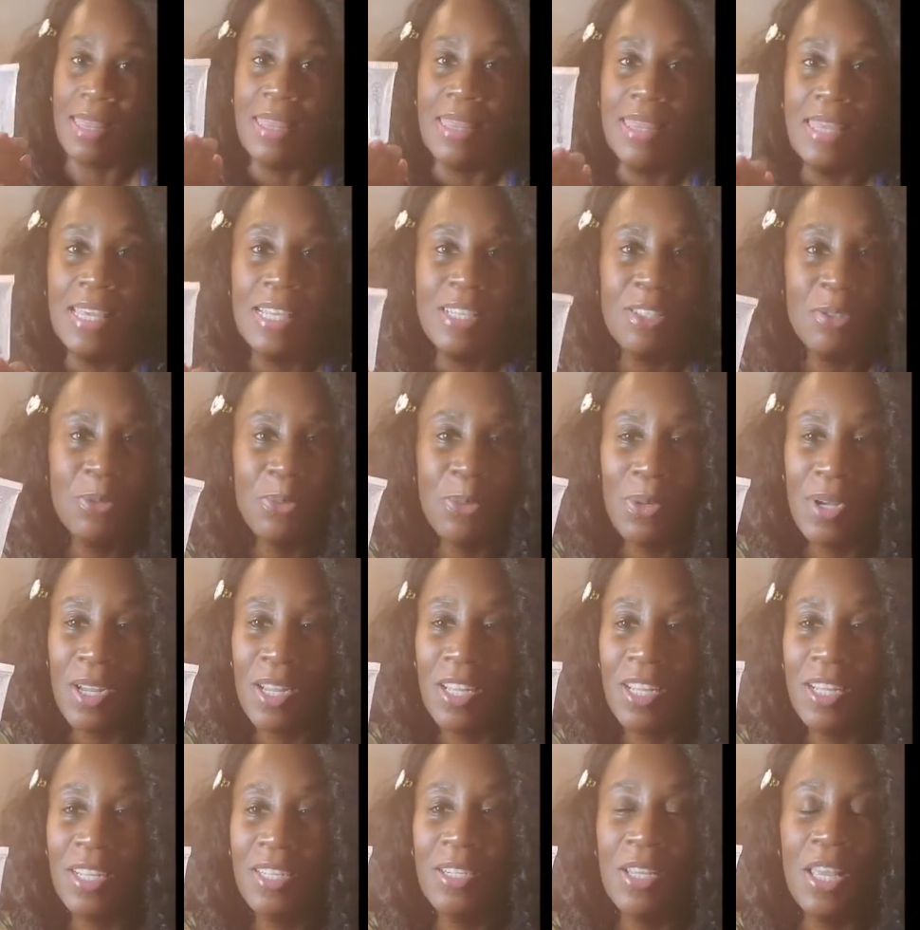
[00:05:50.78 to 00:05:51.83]
this
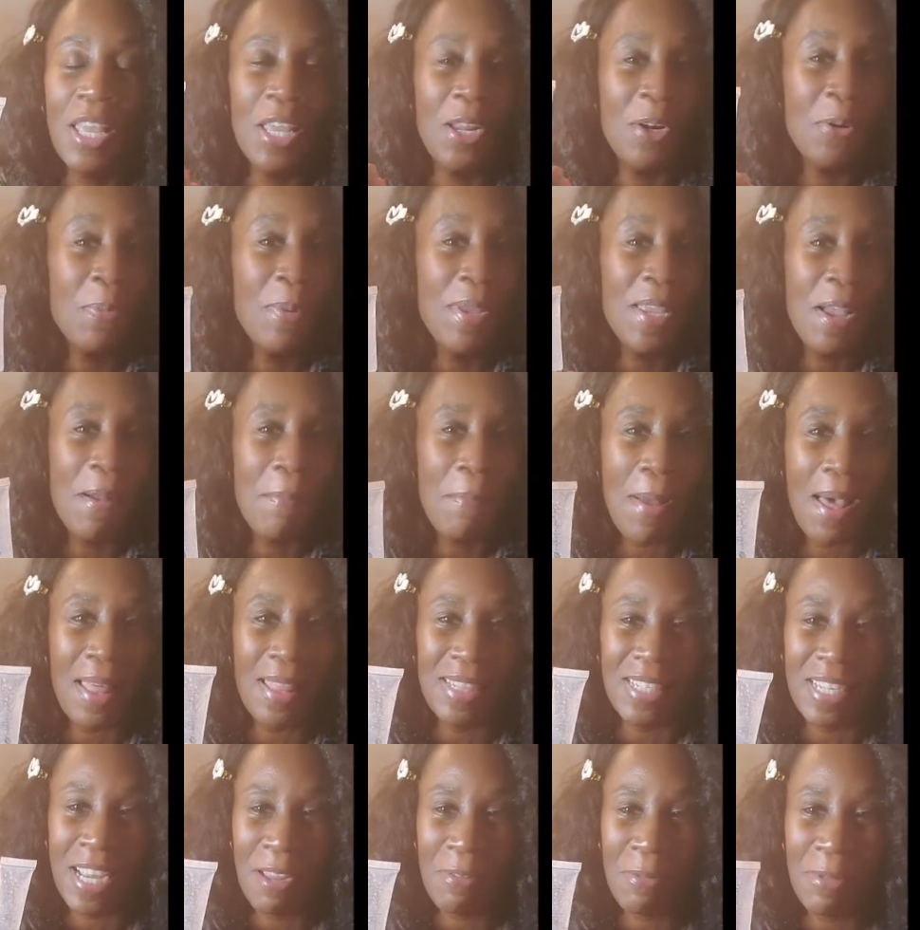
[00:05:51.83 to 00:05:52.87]
one, it'll be up by the
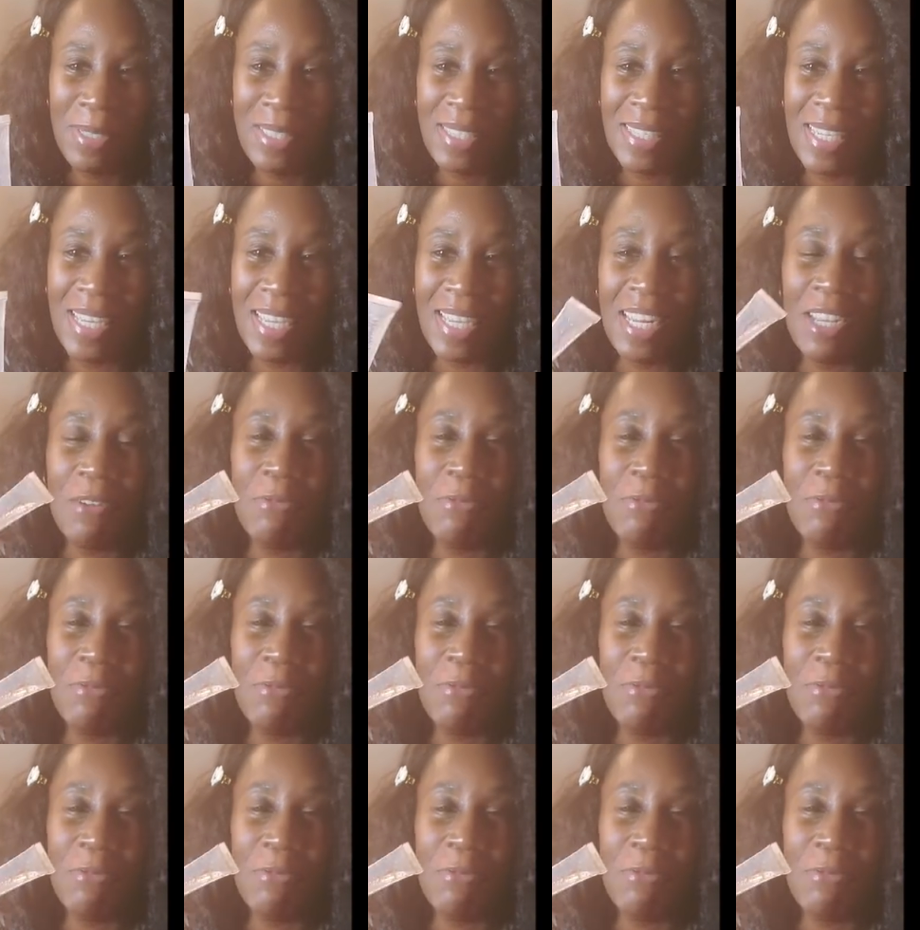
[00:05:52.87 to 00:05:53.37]
time you see it.